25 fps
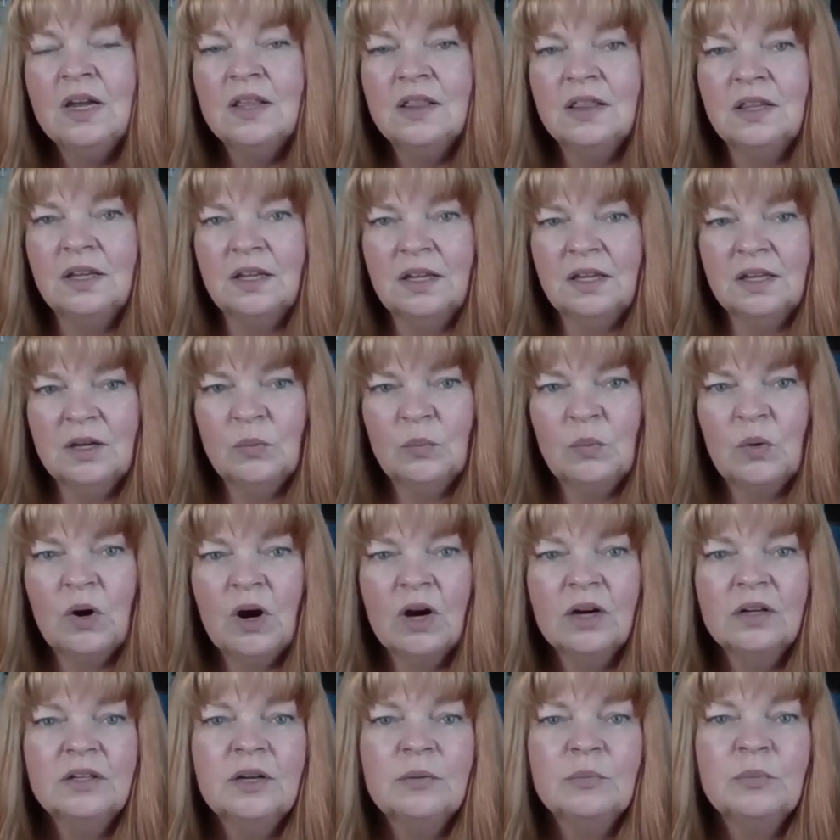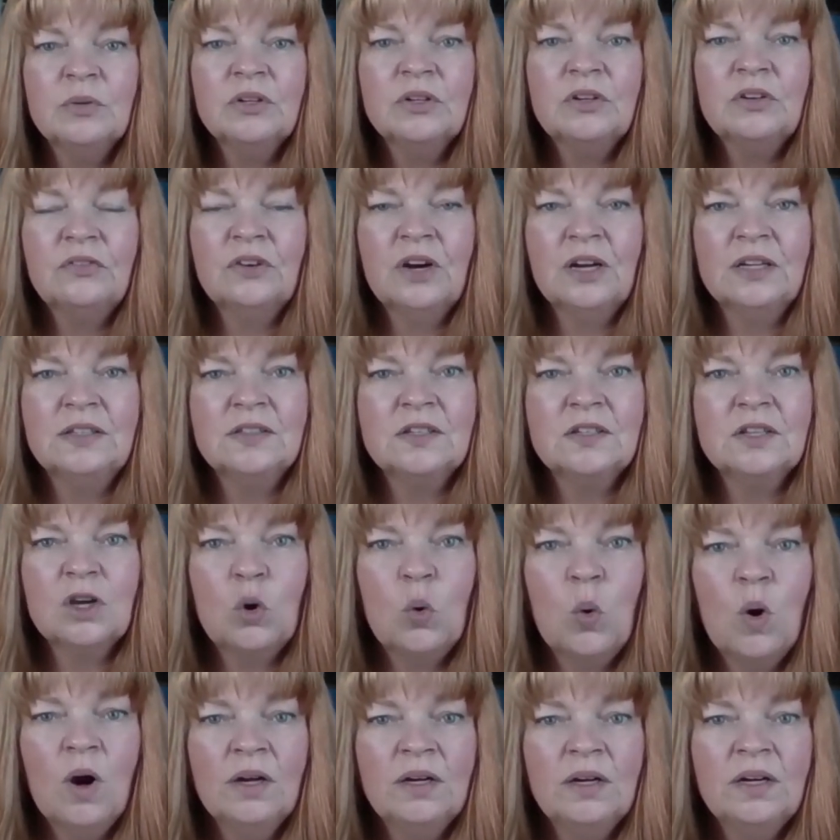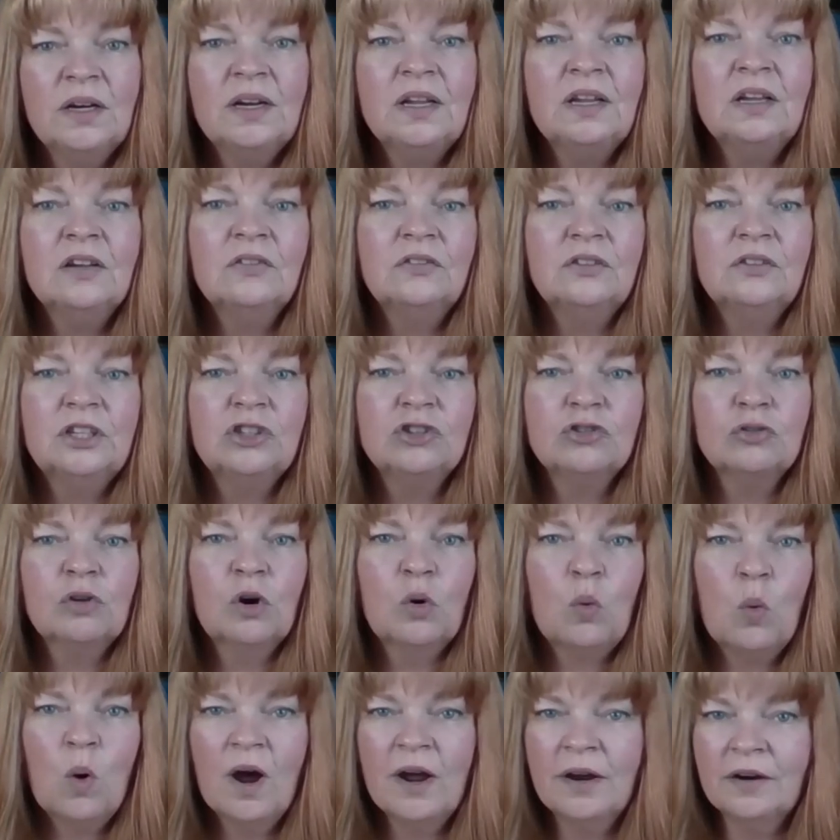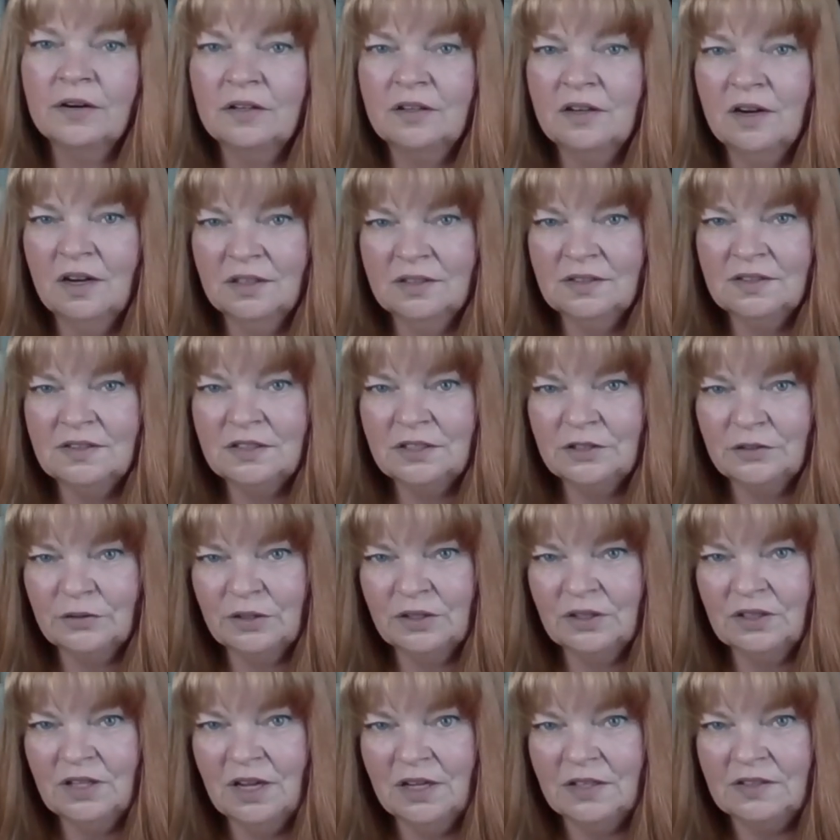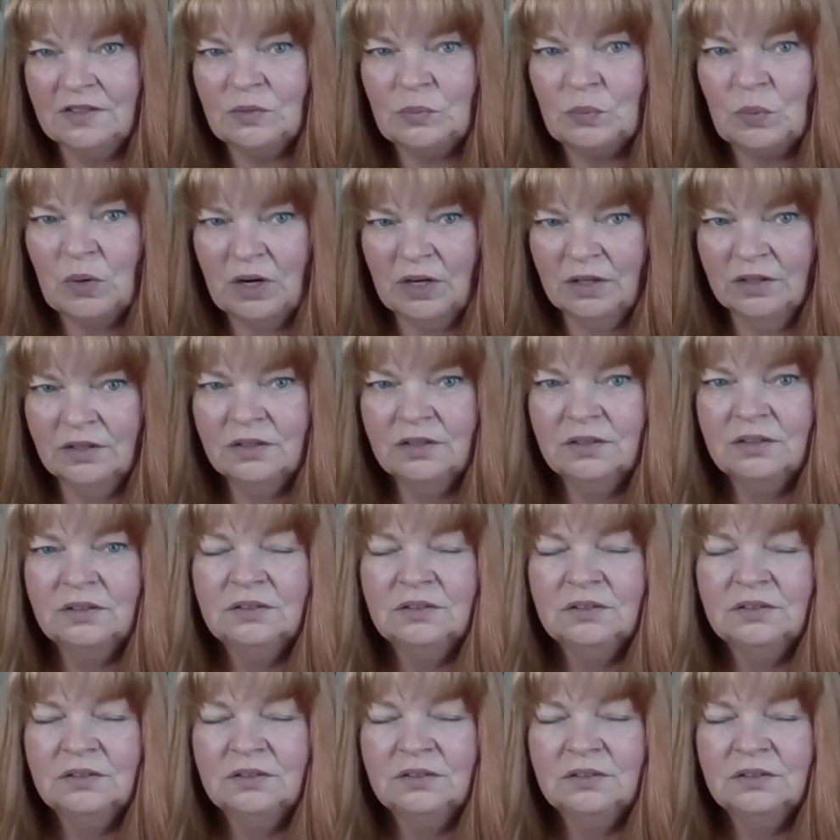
The kit part number defines the quantity of each required non-serialized part.